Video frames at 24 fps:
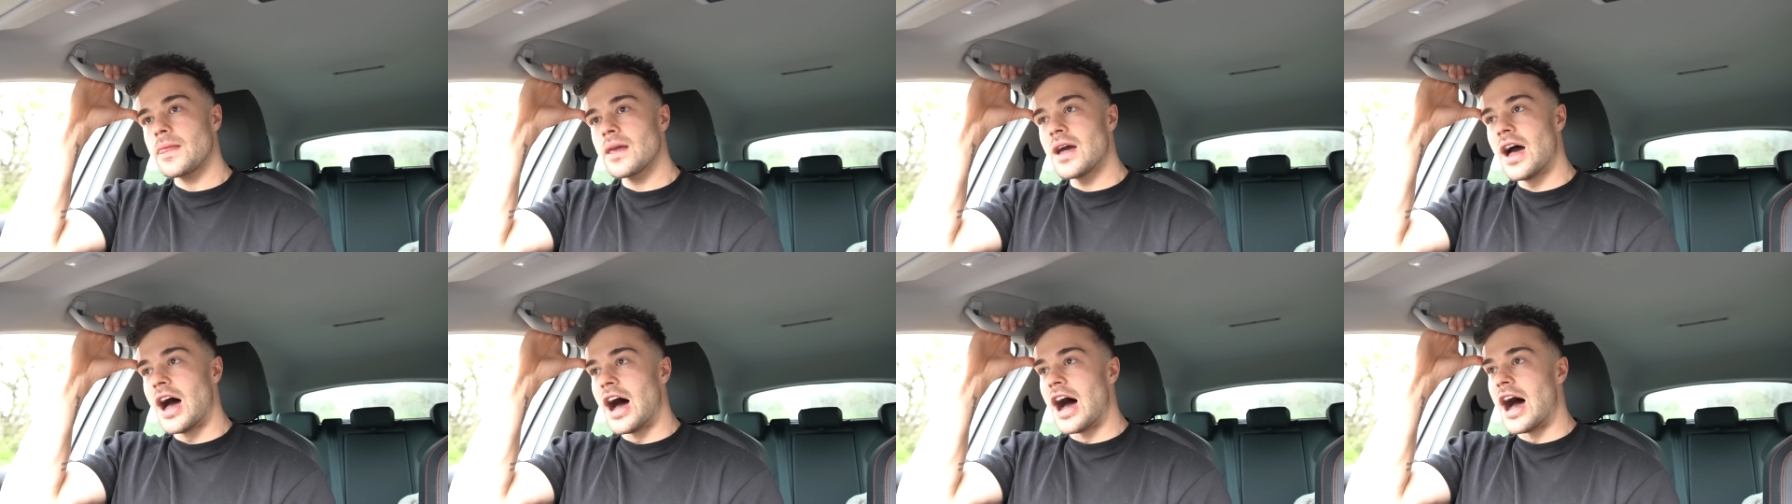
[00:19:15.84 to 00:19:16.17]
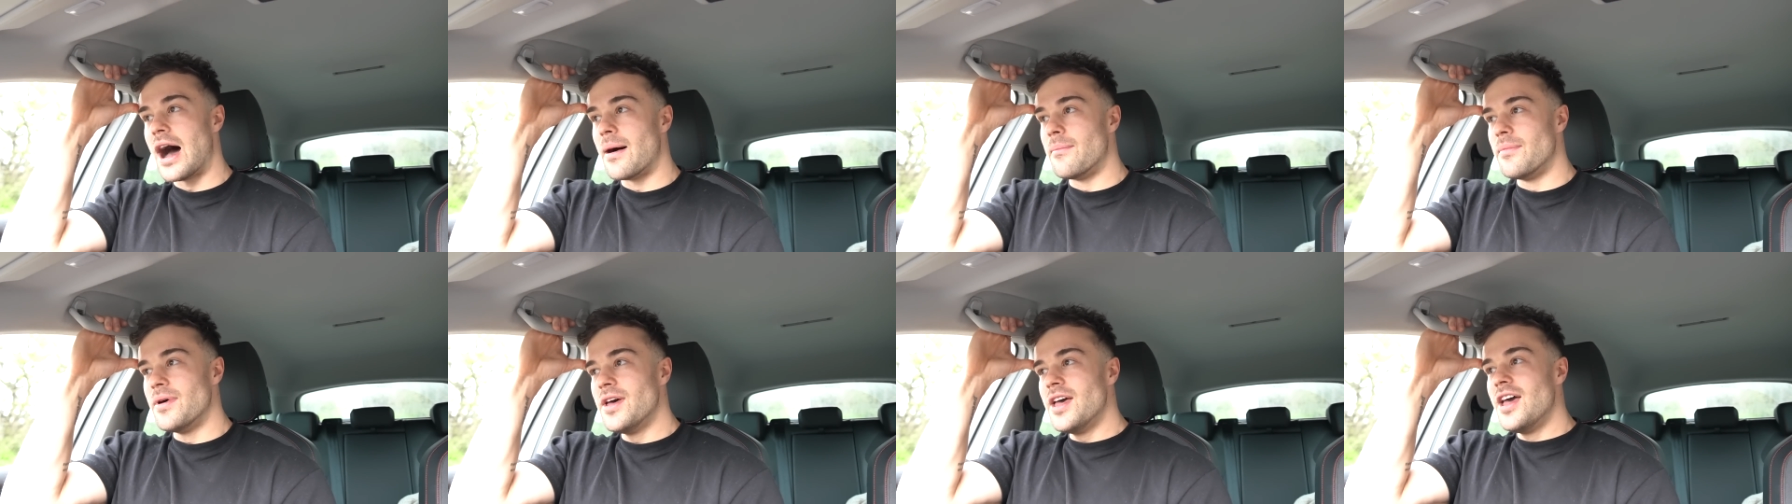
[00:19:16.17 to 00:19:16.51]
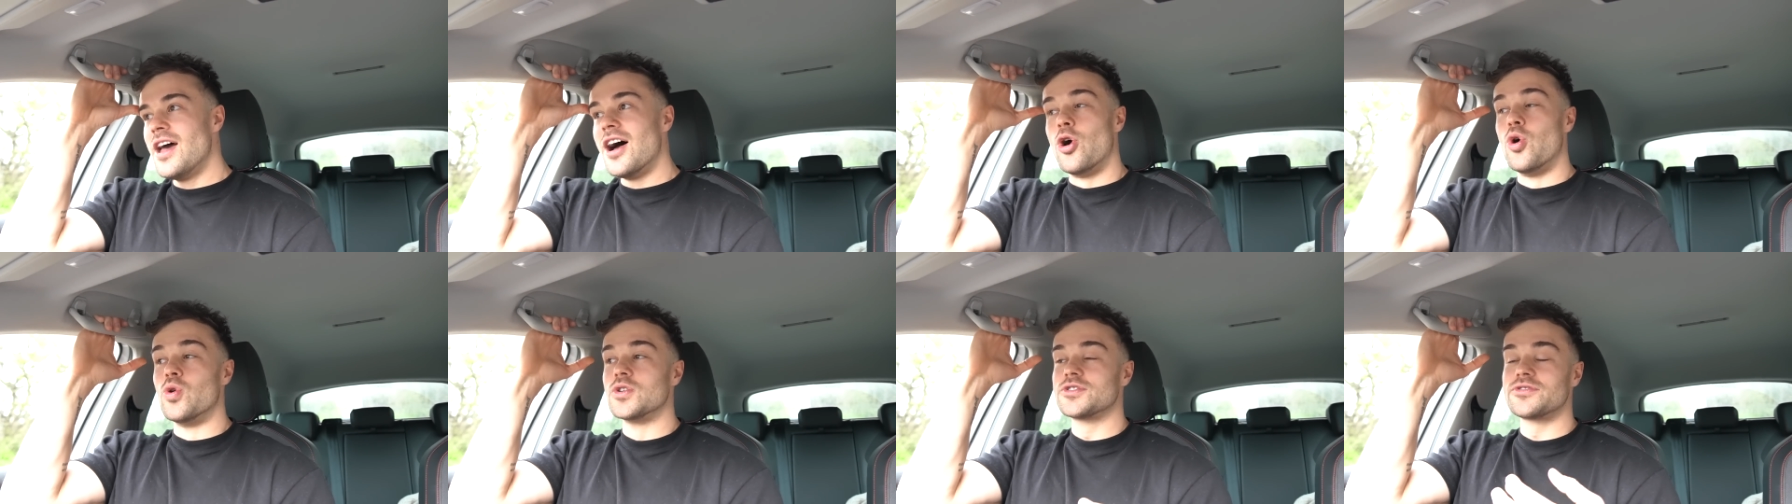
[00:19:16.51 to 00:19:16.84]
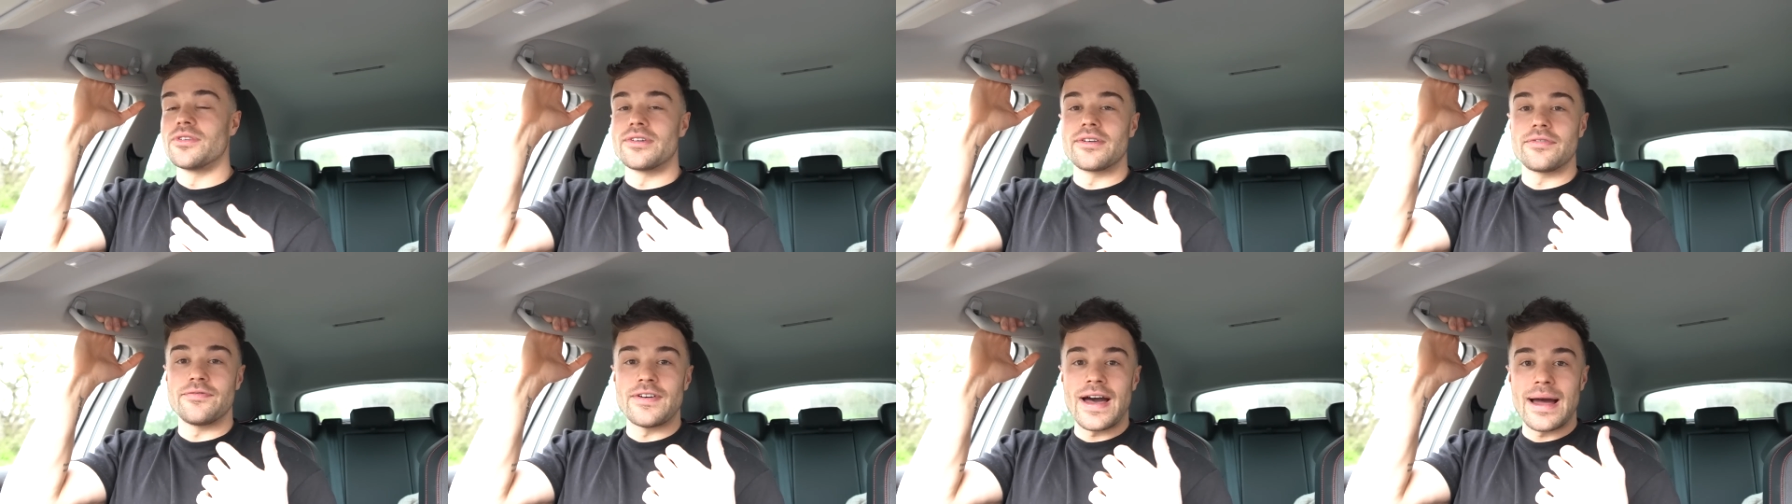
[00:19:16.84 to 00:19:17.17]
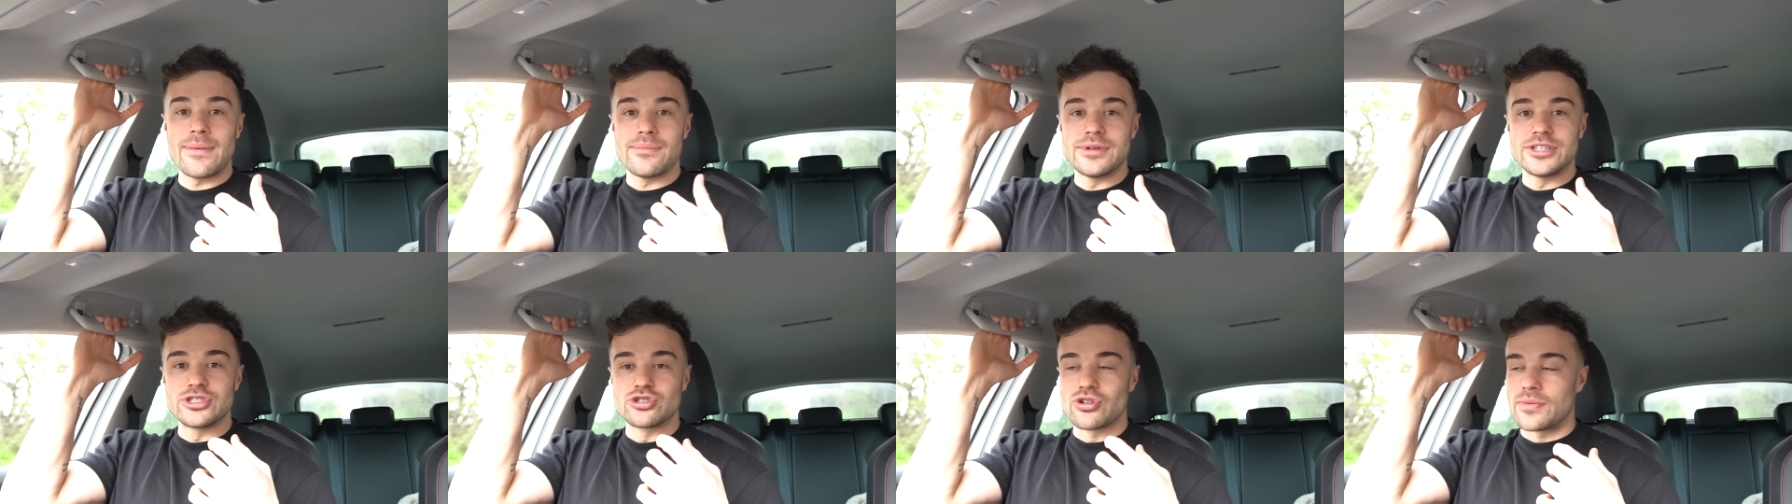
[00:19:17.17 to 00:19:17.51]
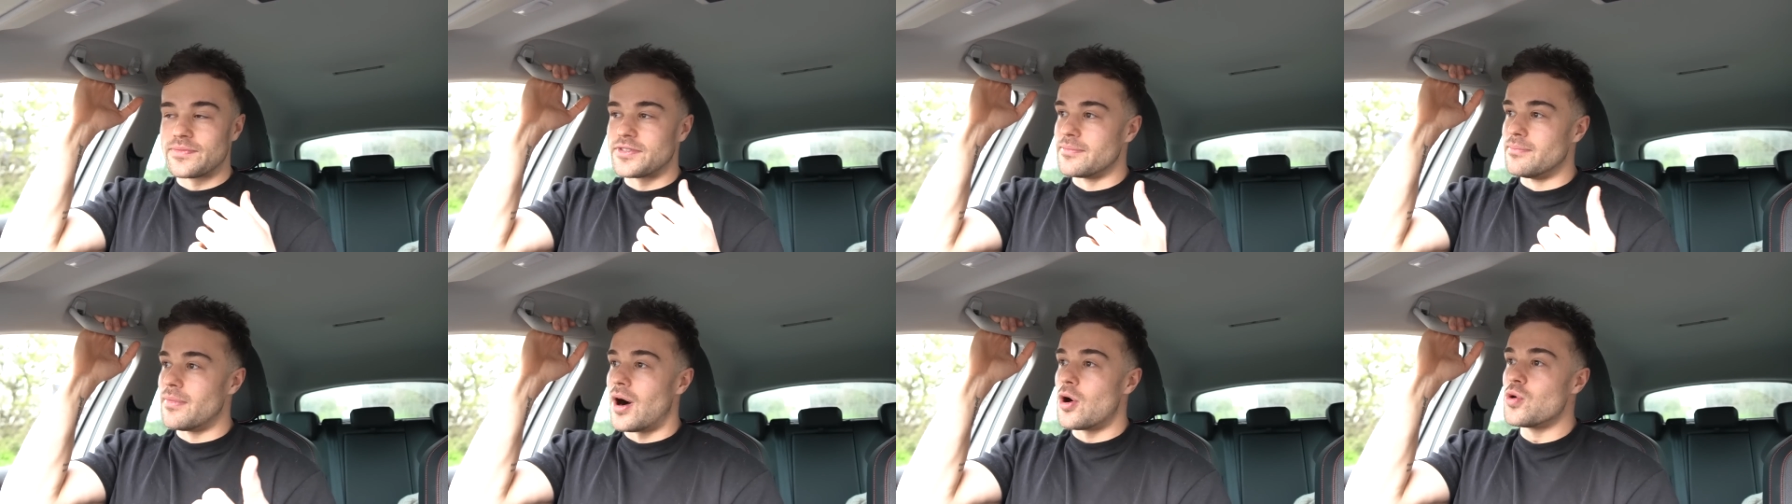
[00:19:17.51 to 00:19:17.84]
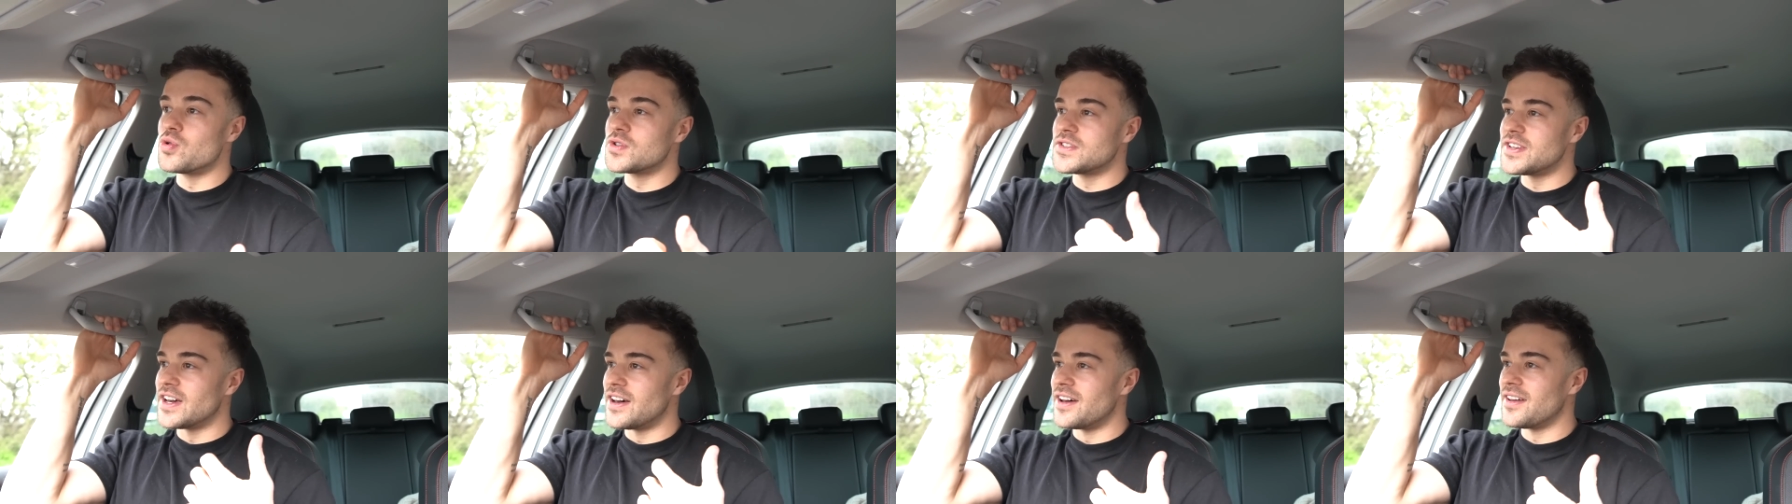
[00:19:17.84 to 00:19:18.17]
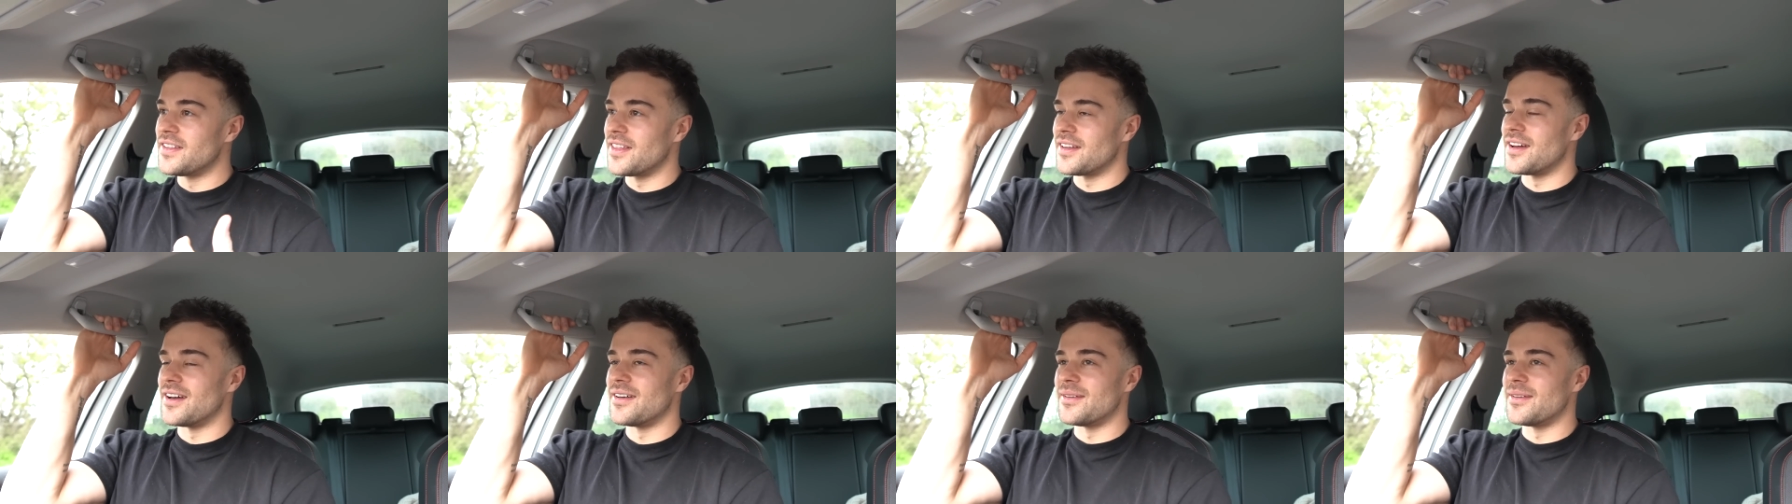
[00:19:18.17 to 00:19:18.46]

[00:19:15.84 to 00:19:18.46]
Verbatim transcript: Um, also on a family trip to Malta